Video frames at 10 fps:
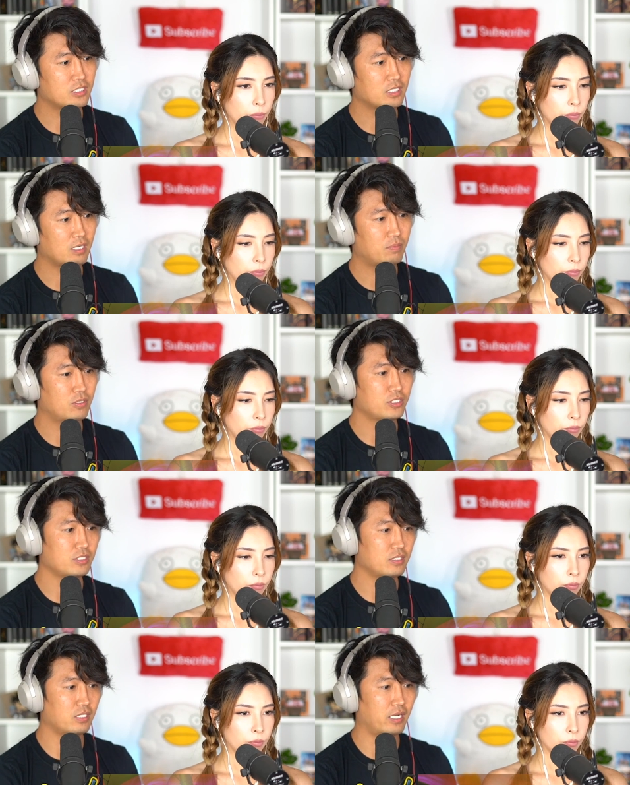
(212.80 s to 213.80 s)
Speaker 1: getting
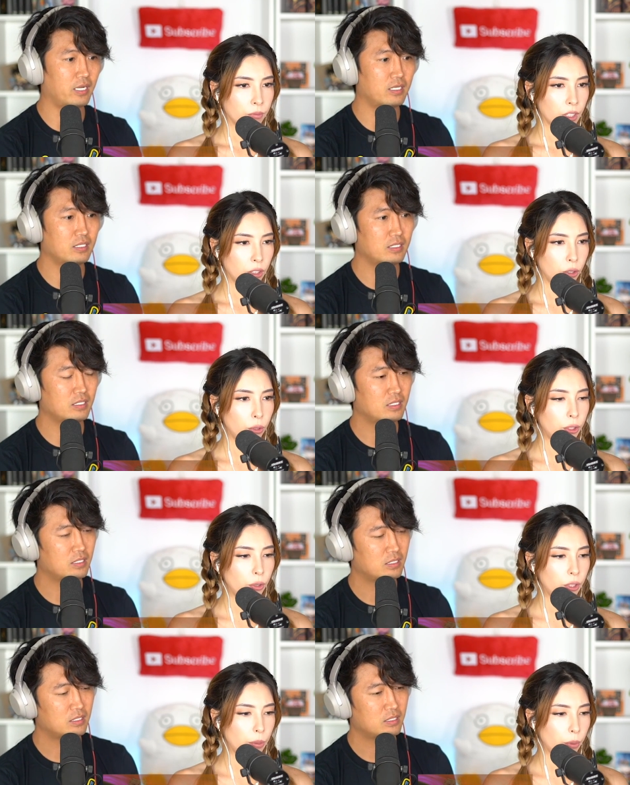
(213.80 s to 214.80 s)
potion? Yeah.
Speaker 2: Soul
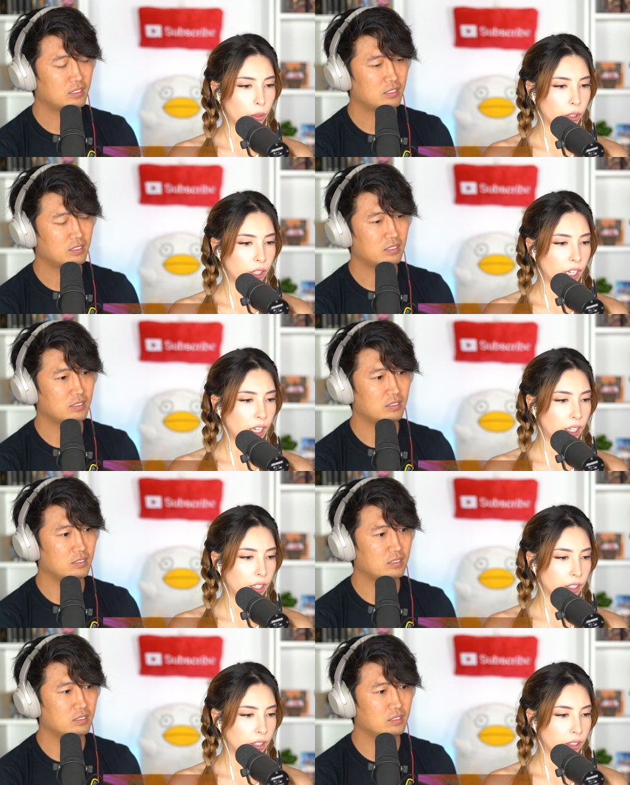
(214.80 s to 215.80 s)
soothing potion,
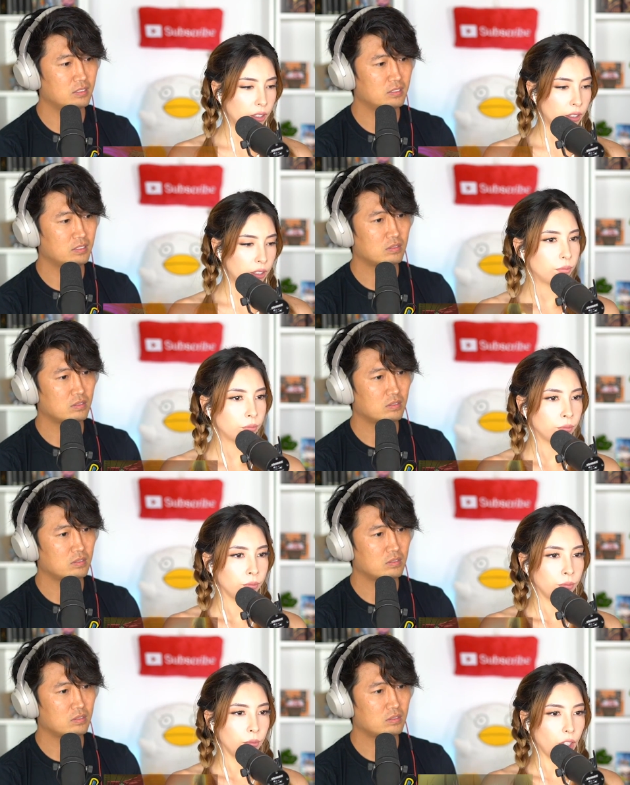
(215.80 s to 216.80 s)
yeah.
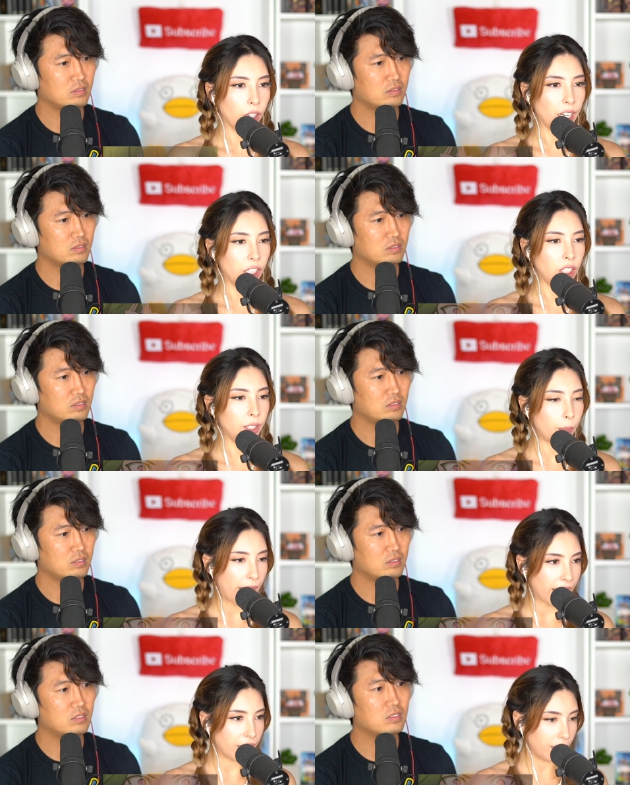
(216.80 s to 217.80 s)
Okay, she's
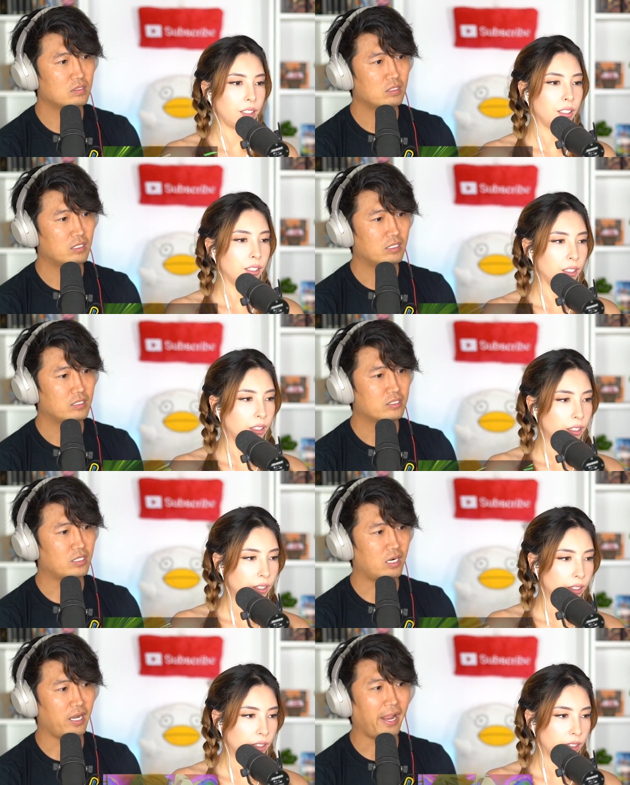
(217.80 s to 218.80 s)
back.
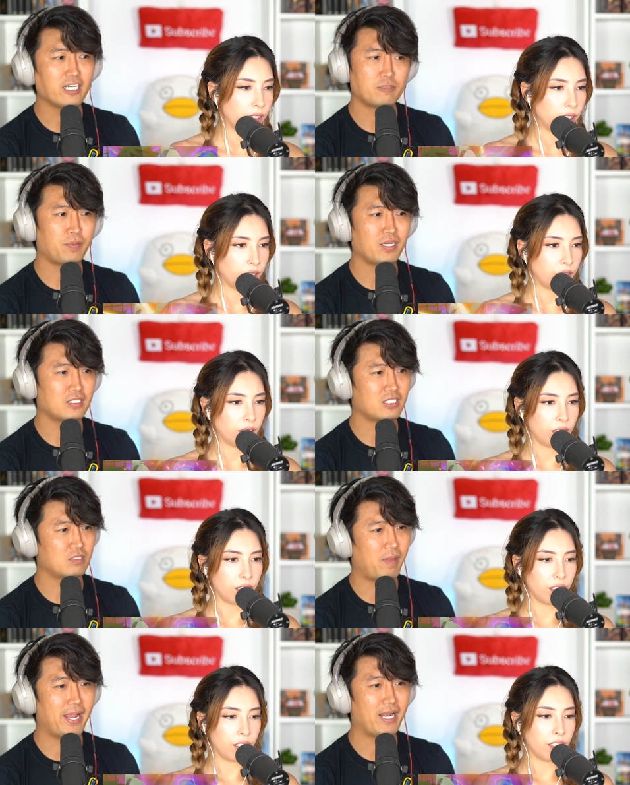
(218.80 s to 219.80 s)
Speaker 1: So her HP is
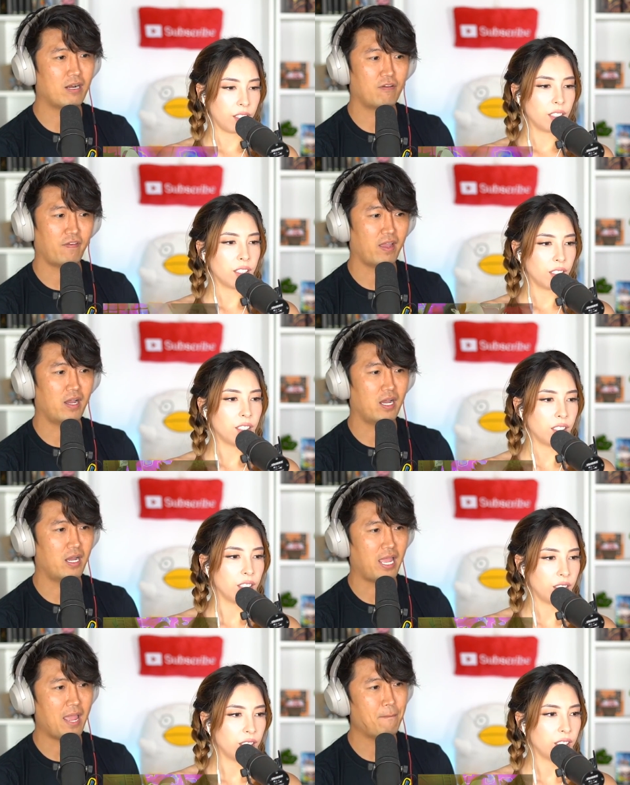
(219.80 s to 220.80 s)
just made out of
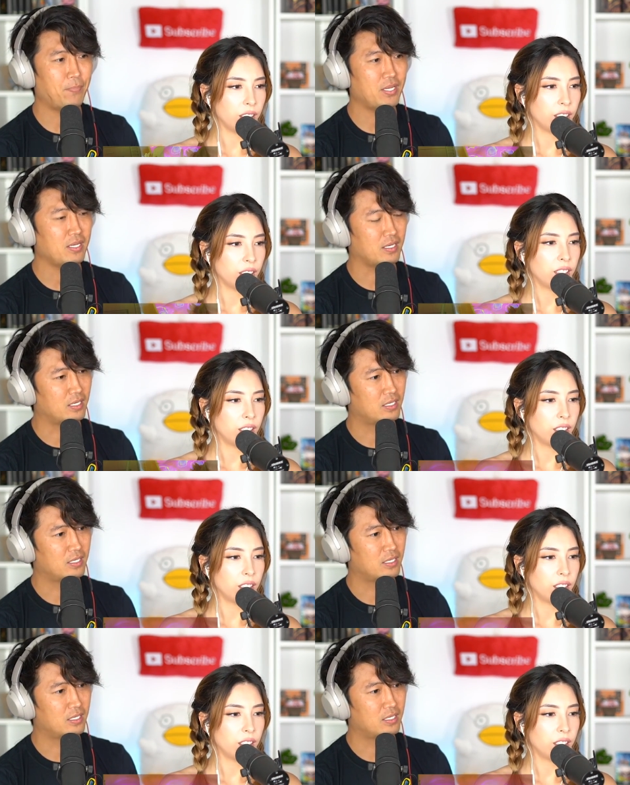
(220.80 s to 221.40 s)
MP.